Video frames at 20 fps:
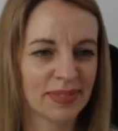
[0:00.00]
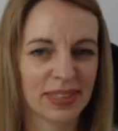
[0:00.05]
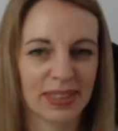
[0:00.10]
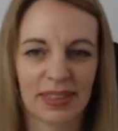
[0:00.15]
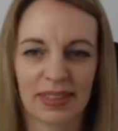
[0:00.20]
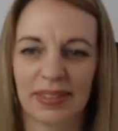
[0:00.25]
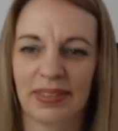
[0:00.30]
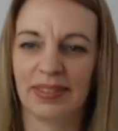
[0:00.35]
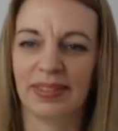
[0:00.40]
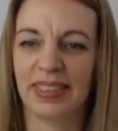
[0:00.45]

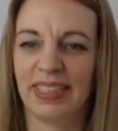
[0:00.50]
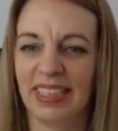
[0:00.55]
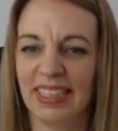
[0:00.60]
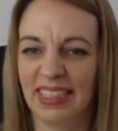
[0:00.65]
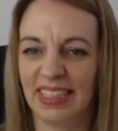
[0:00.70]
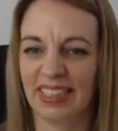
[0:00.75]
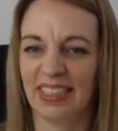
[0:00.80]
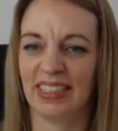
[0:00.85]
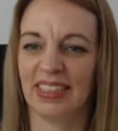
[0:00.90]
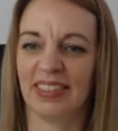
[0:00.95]

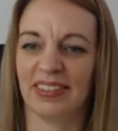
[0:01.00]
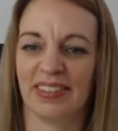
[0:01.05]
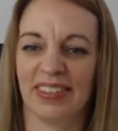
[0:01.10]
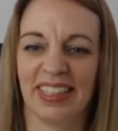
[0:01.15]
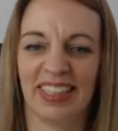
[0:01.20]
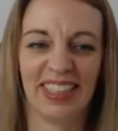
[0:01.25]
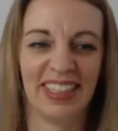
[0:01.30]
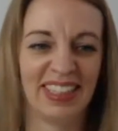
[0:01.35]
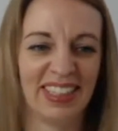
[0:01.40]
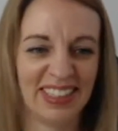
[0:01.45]
Okie
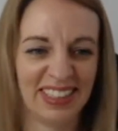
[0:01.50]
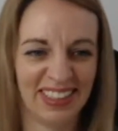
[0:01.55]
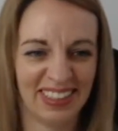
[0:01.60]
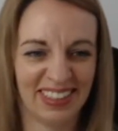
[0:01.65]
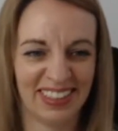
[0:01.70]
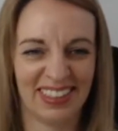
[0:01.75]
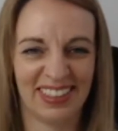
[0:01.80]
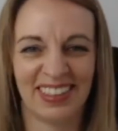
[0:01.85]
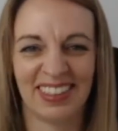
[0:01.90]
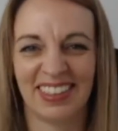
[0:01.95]
dokie.
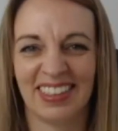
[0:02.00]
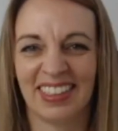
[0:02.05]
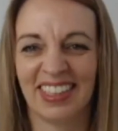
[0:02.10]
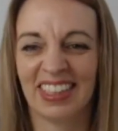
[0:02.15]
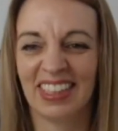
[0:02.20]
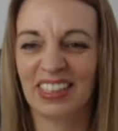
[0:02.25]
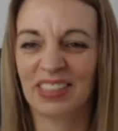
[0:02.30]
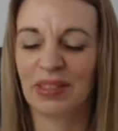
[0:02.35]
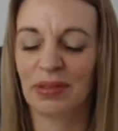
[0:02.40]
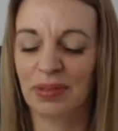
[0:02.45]

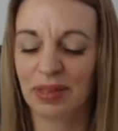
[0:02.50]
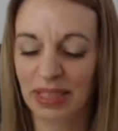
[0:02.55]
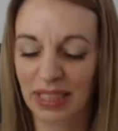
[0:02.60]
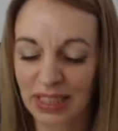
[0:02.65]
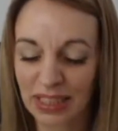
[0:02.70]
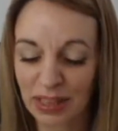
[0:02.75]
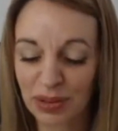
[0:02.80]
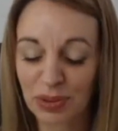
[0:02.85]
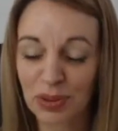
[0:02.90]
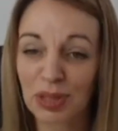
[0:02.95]
So
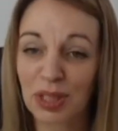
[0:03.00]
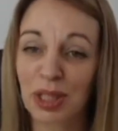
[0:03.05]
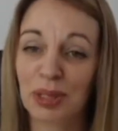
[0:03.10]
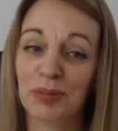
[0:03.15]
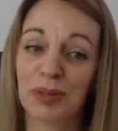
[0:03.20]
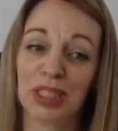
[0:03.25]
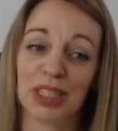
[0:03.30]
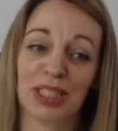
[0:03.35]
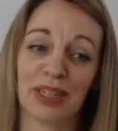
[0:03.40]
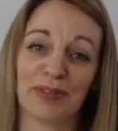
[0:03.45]
thank you
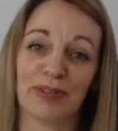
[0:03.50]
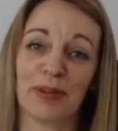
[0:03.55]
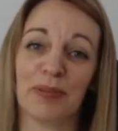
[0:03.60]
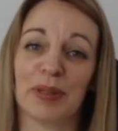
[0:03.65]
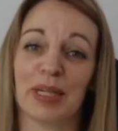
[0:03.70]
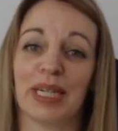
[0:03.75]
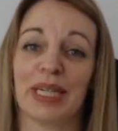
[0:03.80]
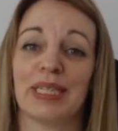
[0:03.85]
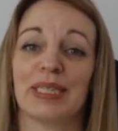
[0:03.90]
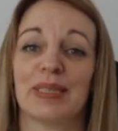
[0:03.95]
so much
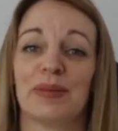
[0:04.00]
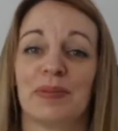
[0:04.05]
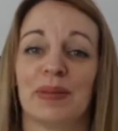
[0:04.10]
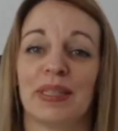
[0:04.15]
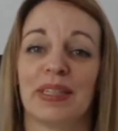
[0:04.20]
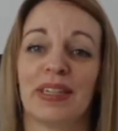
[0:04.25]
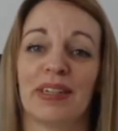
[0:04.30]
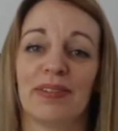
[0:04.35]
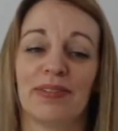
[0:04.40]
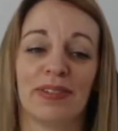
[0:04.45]
everybody, it's
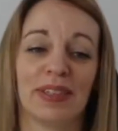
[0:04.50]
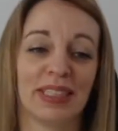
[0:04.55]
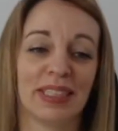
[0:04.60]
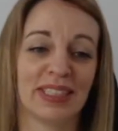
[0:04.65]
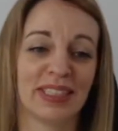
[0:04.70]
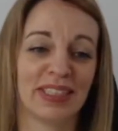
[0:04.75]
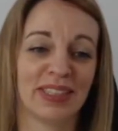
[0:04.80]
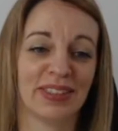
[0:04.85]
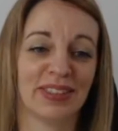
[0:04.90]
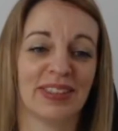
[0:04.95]
been lovely
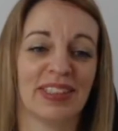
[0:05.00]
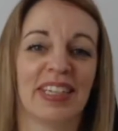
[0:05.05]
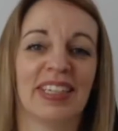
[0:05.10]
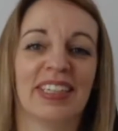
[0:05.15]
to